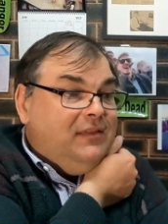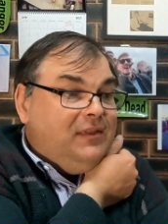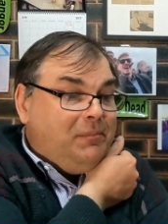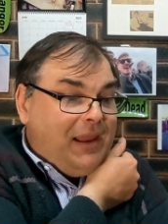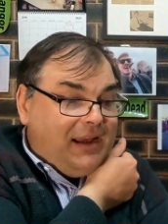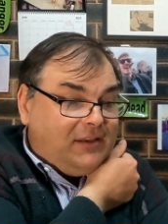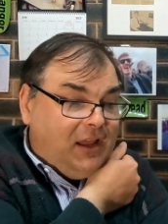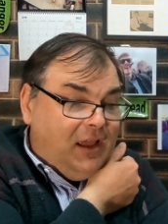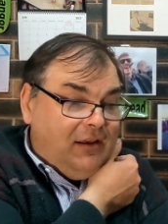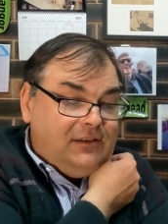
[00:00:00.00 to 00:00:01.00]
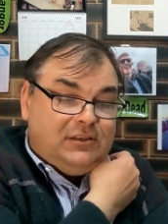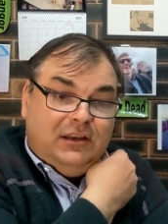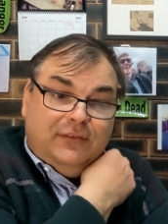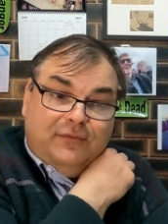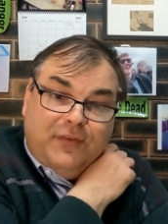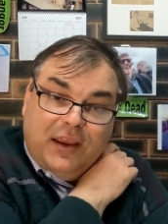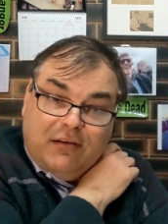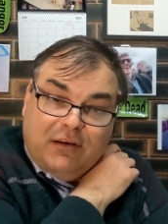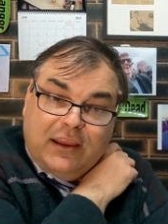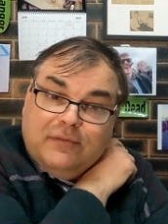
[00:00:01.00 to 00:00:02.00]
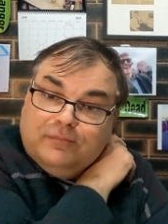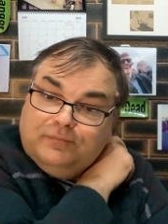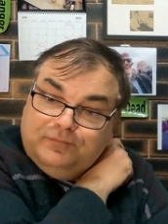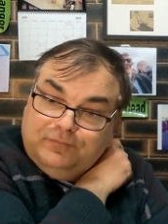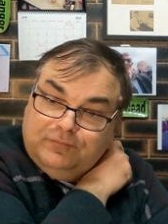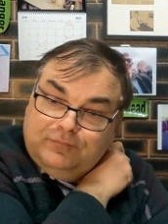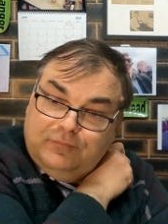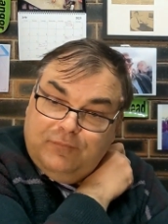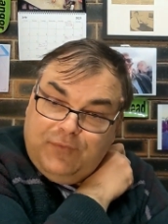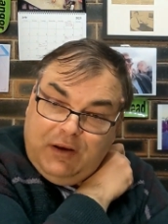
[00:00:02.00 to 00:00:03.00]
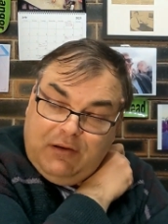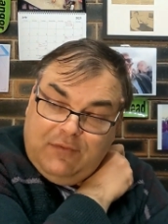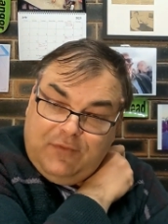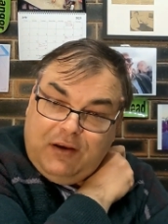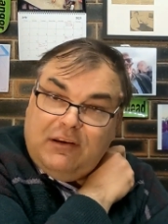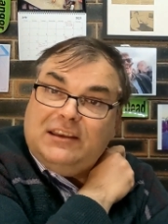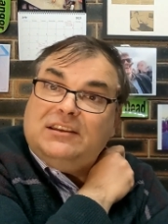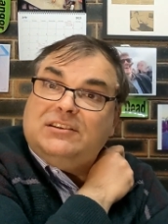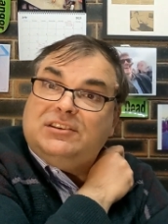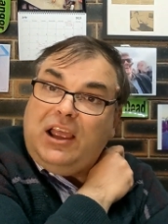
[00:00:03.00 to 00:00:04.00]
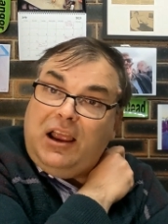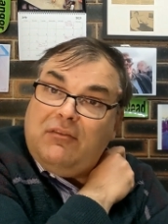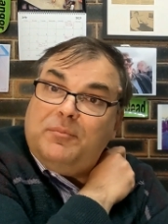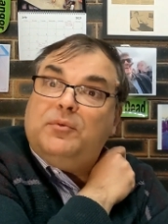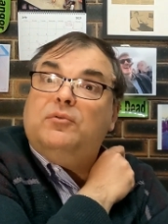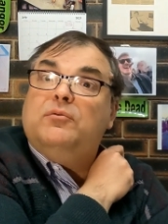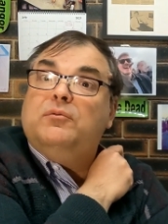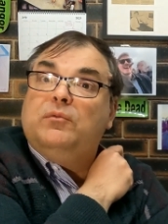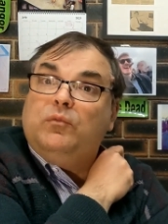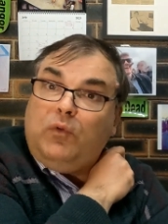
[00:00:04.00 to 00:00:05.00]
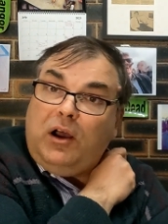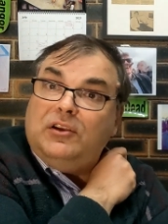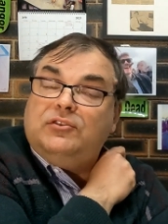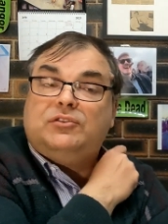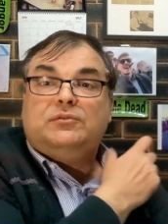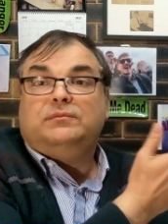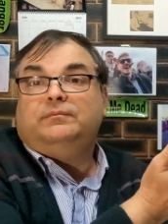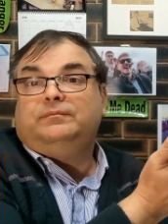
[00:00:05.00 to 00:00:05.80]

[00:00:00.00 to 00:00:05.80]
the black dial is still a very, very, very desirable watch.